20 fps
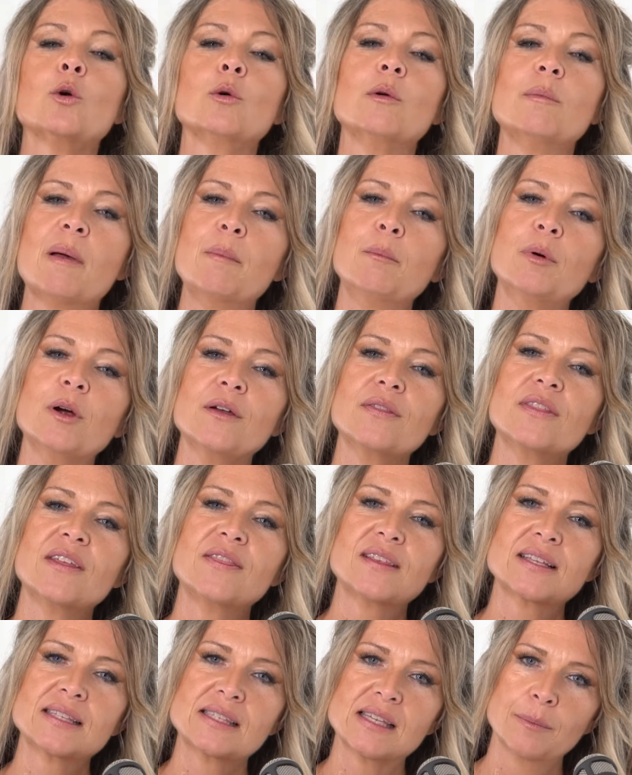Remember that
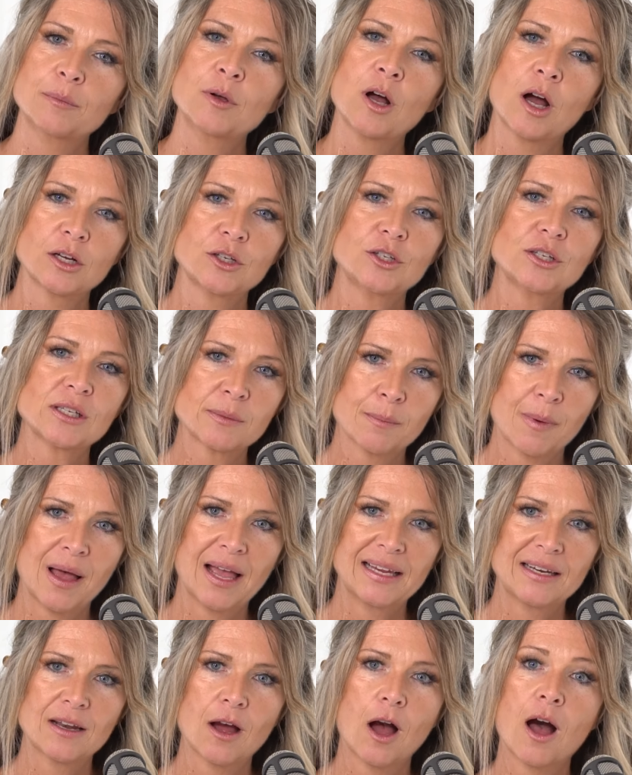the subconscious
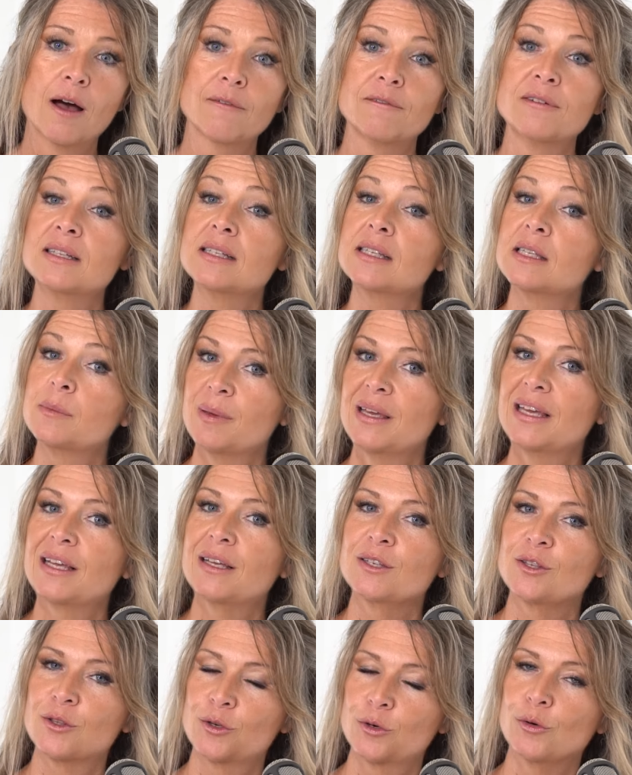mind often
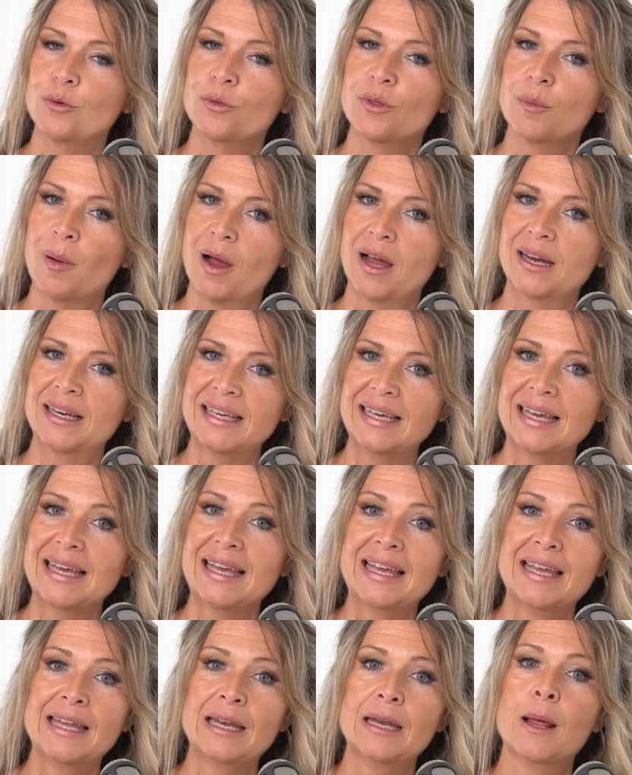speaks through the body
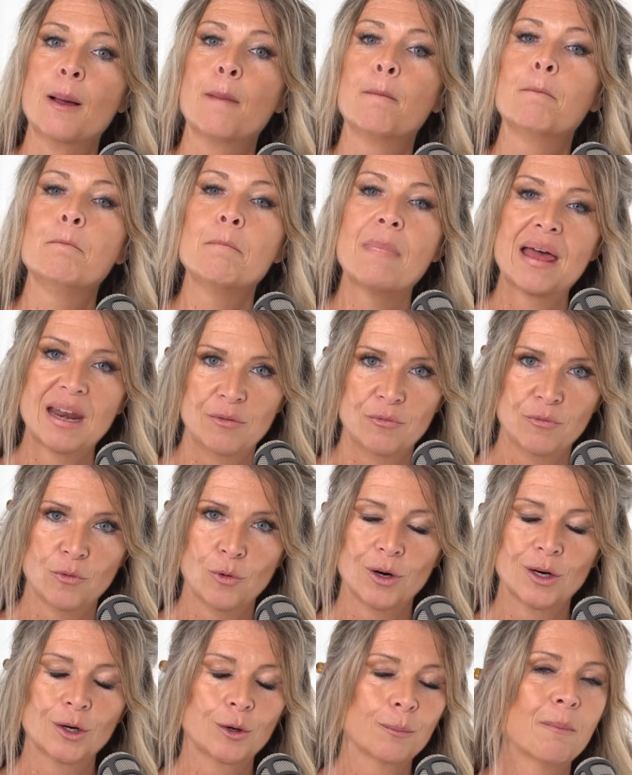in
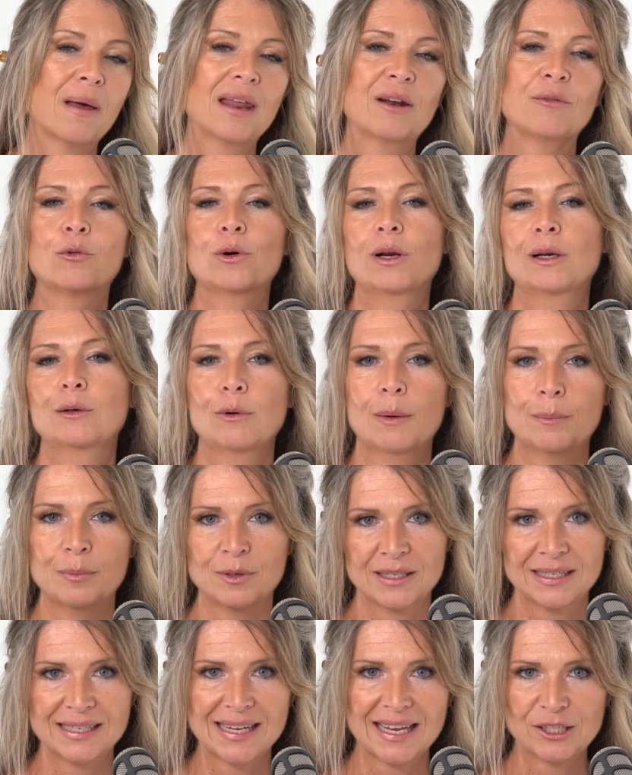metaphor or metaphoric
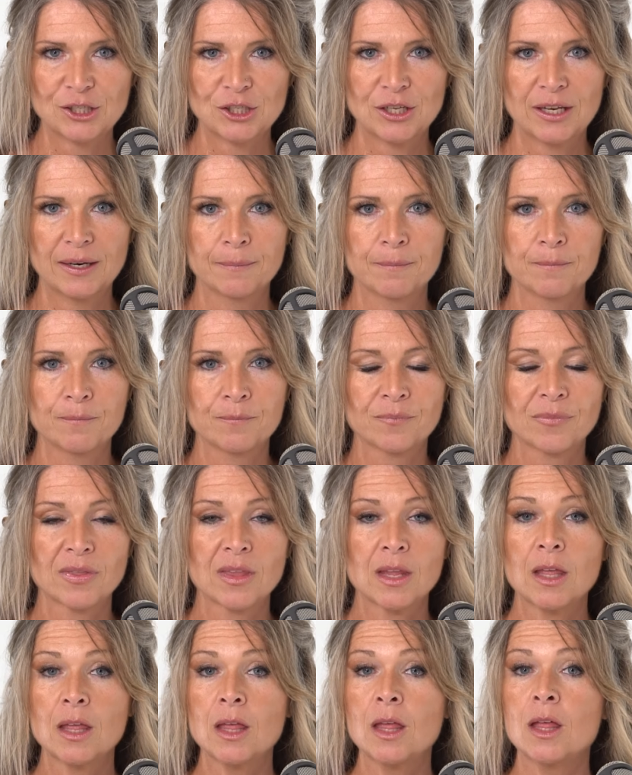representation.
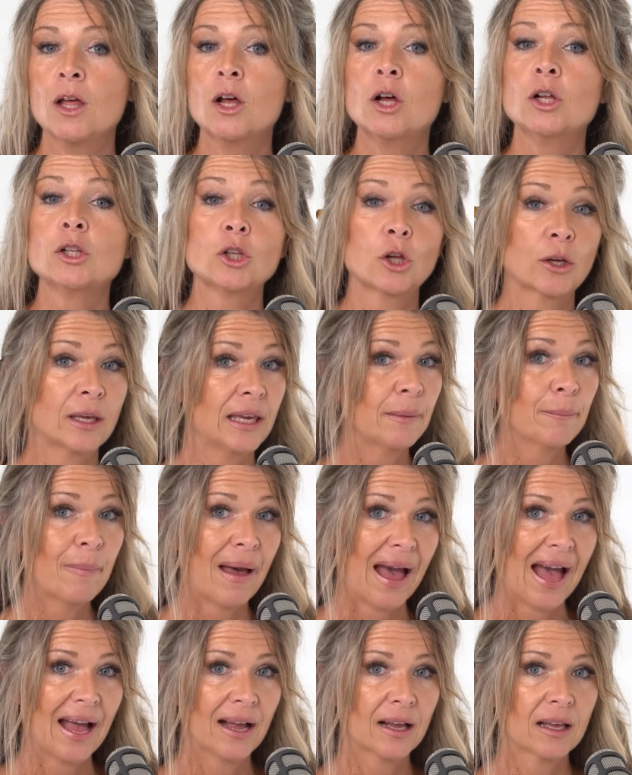Looking
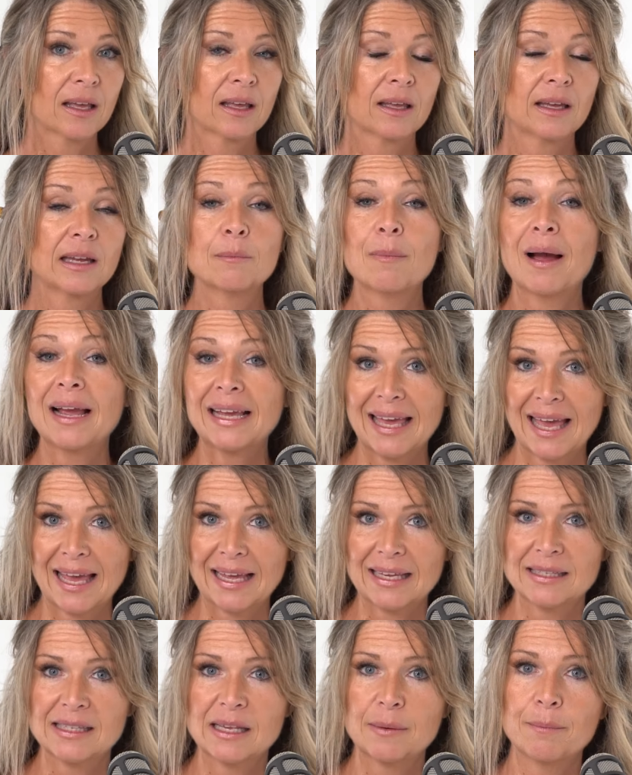back, in my
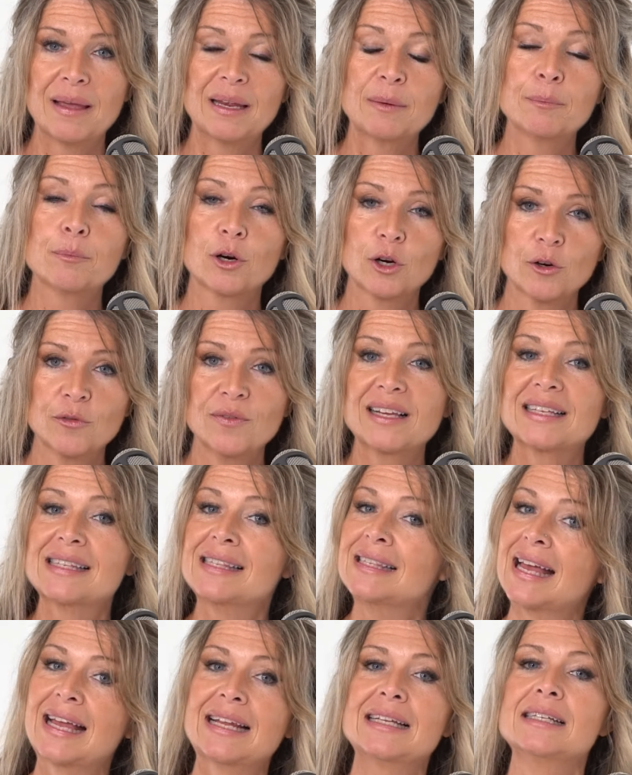case, it made perfect
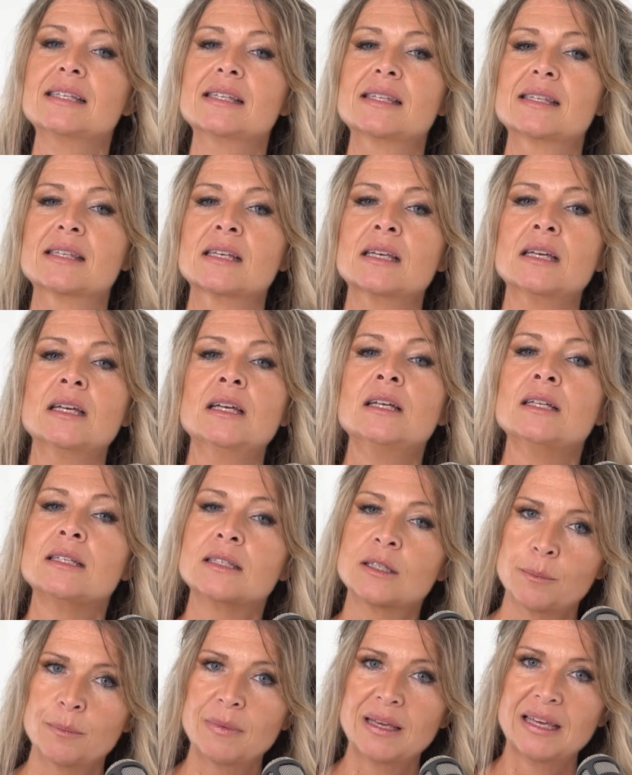sense
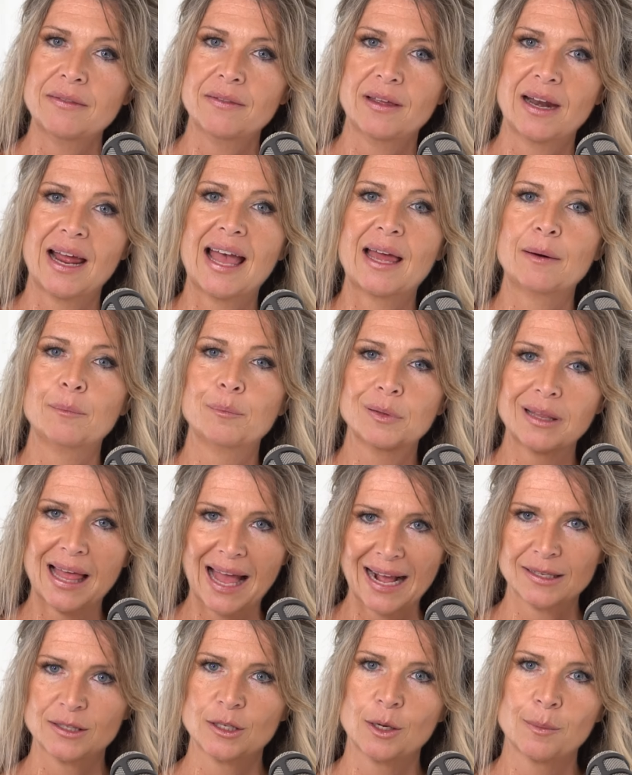to me that I had
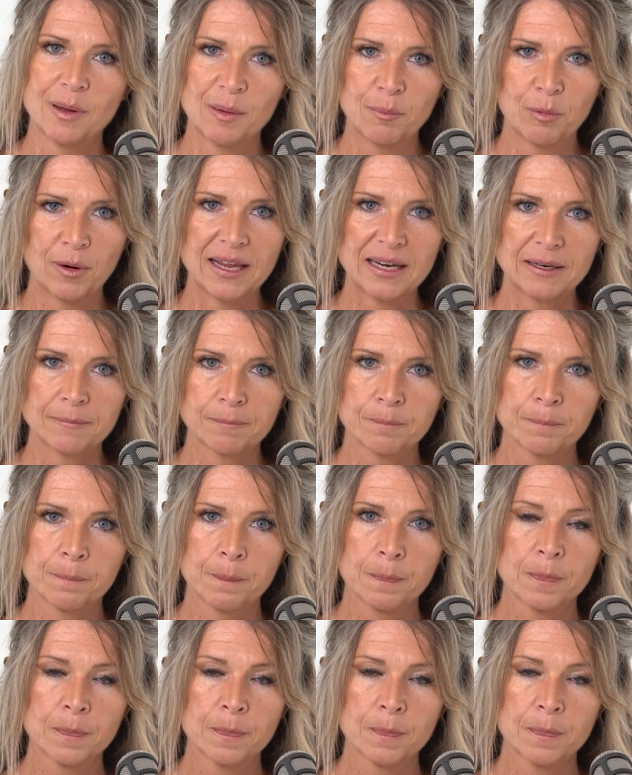plaques on my brain.